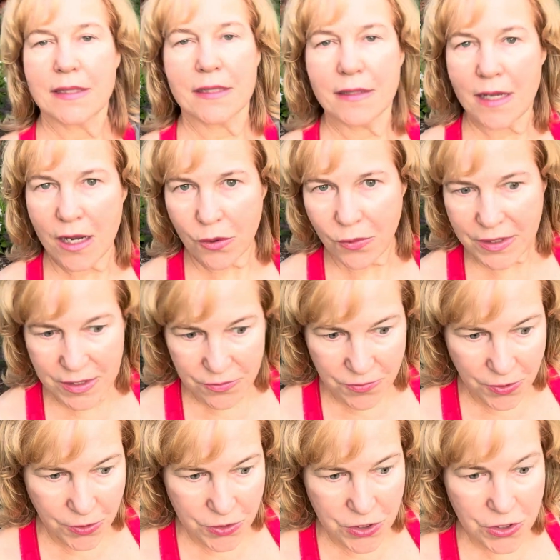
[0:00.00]
a long-winded
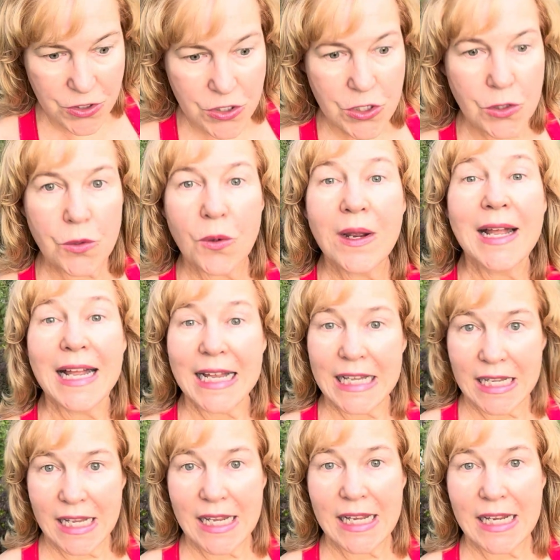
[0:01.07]
version to
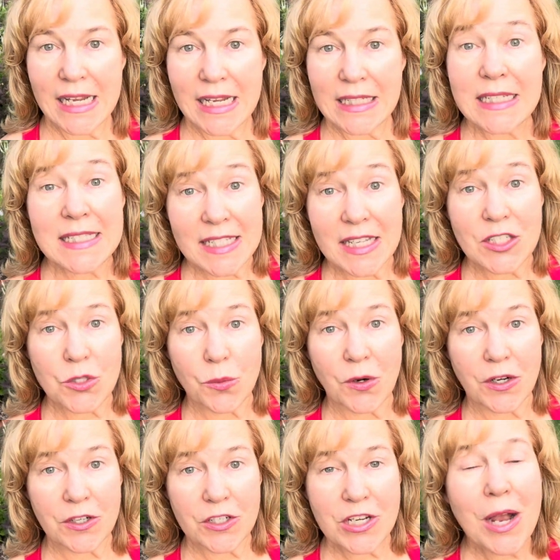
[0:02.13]
let's get to
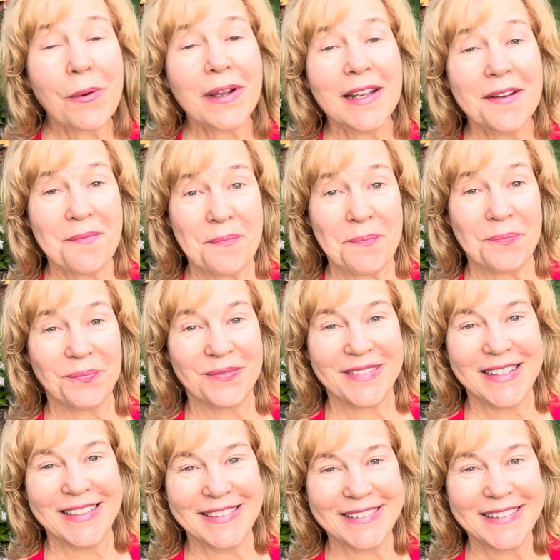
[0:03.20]
work, shall we?
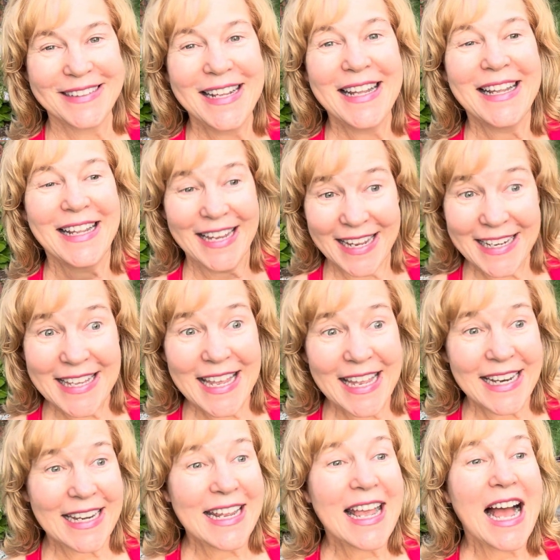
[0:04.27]
And
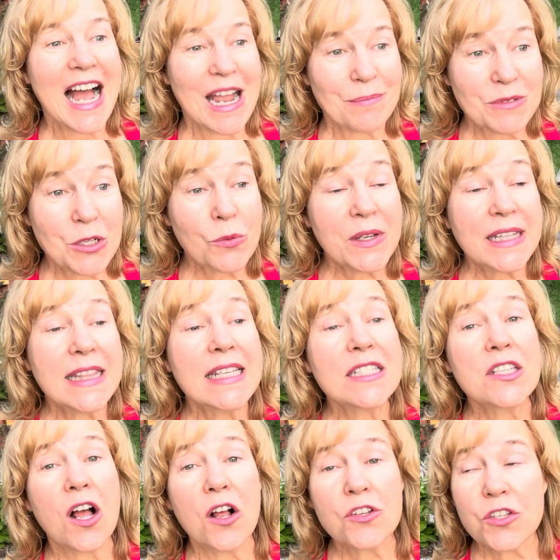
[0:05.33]
again, I'm doing this
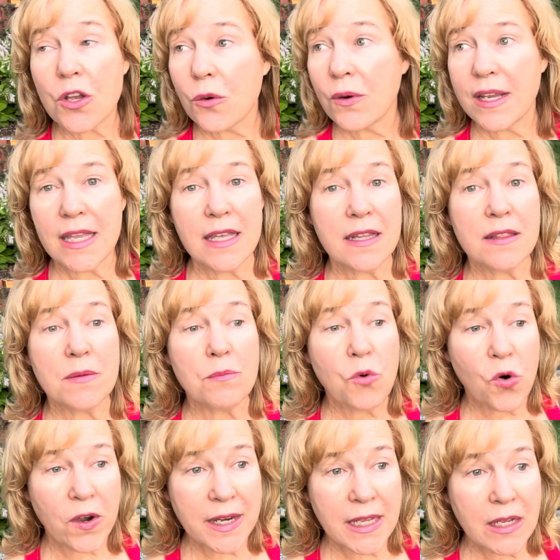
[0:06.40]
also in the
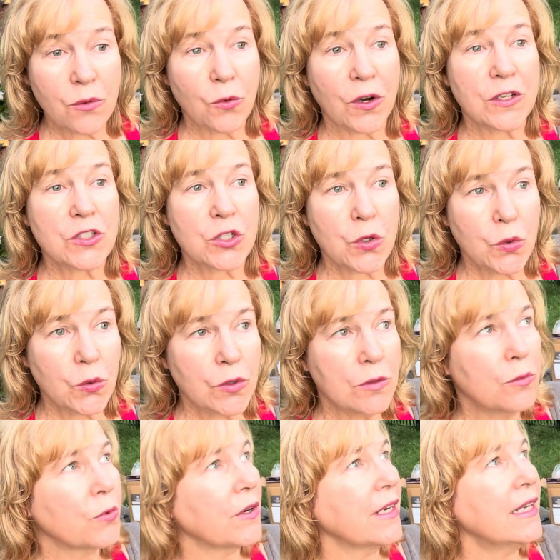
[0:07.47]
morning where it's cool.
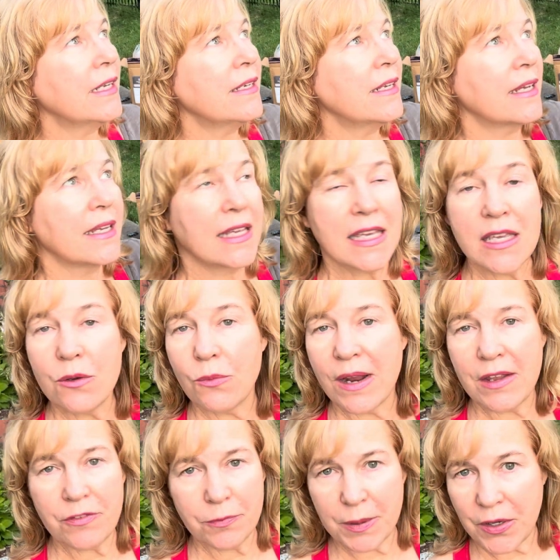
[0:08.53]
We're in a heat
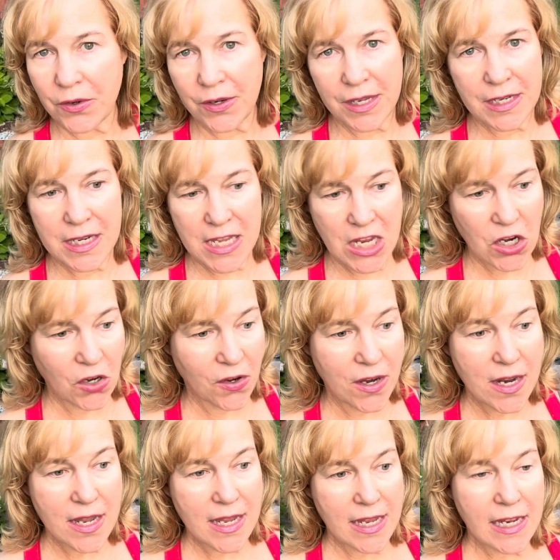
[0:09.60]
wave period here
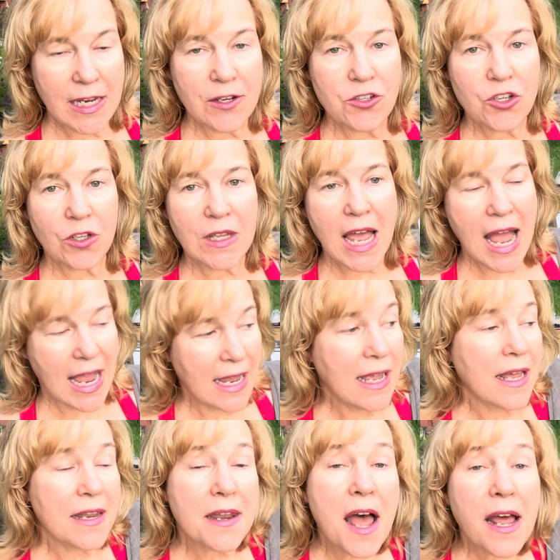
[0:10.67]
in July.
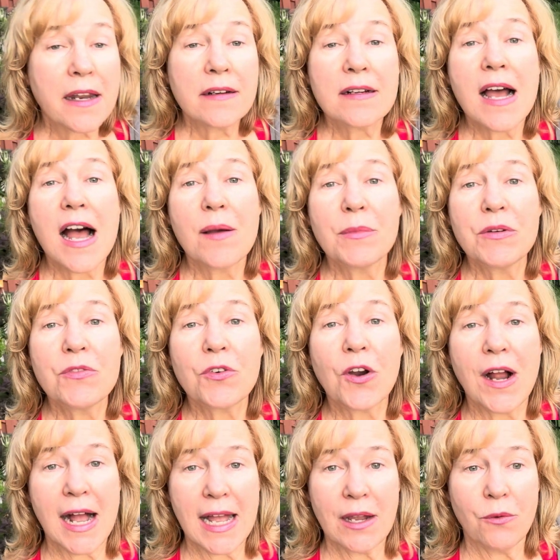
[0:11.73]
Not uncommon for
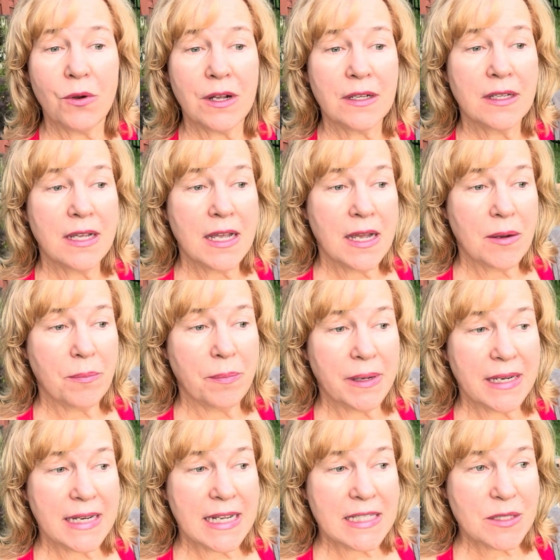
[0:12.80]
Iowa,
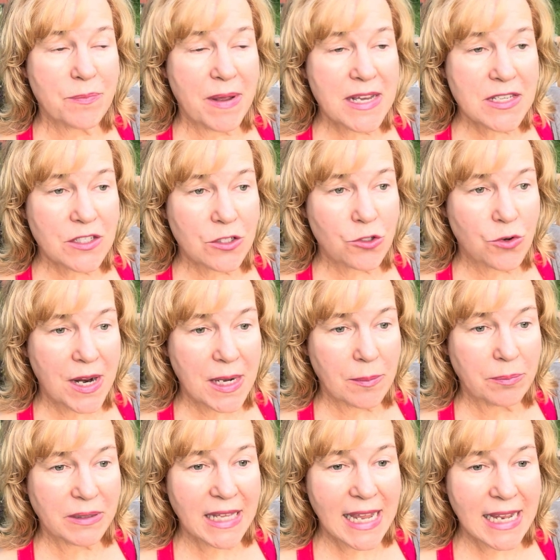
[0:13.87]
but it's best to try to
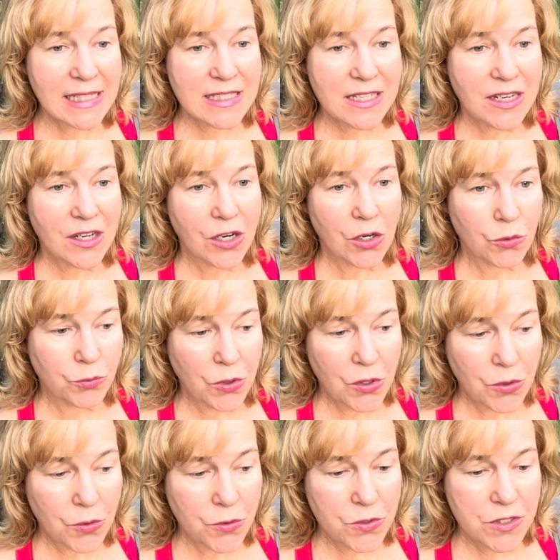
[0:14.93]
plant a
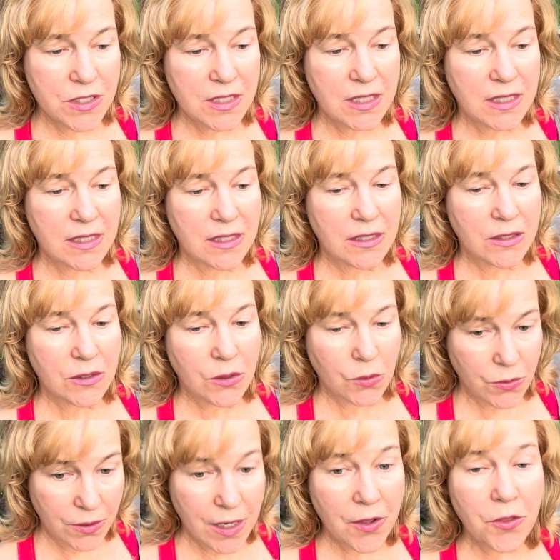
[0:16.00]
rose
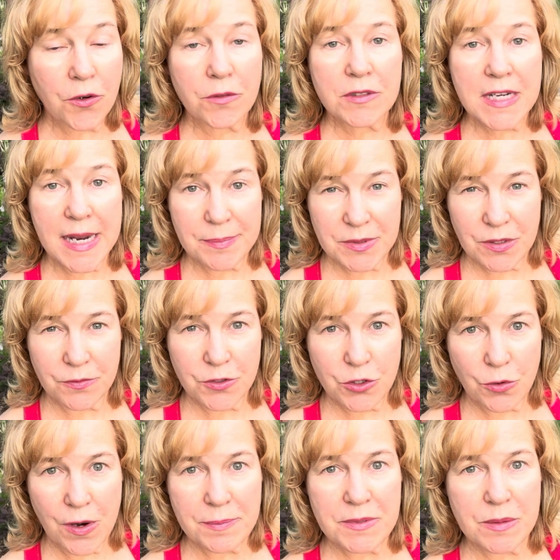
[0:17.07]
or other types of
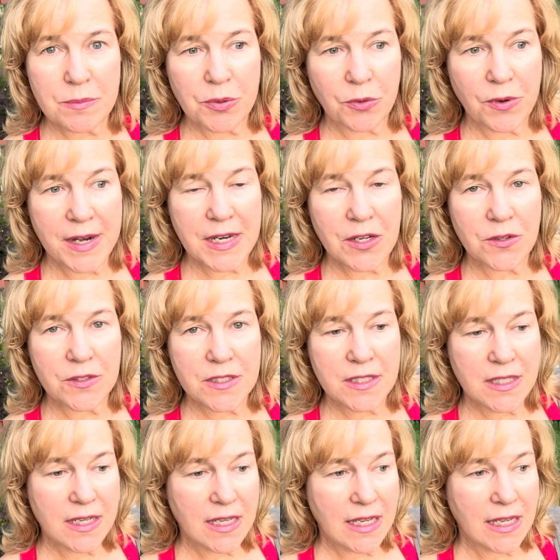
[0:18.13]
shrubs and perennials
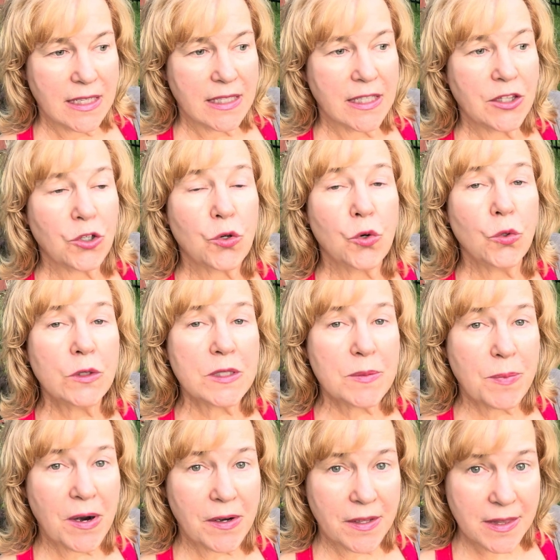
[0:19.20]
in the coolest
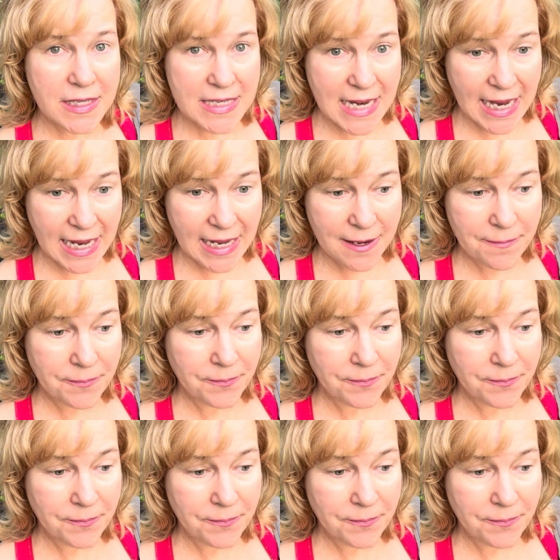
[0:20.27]
part of the day,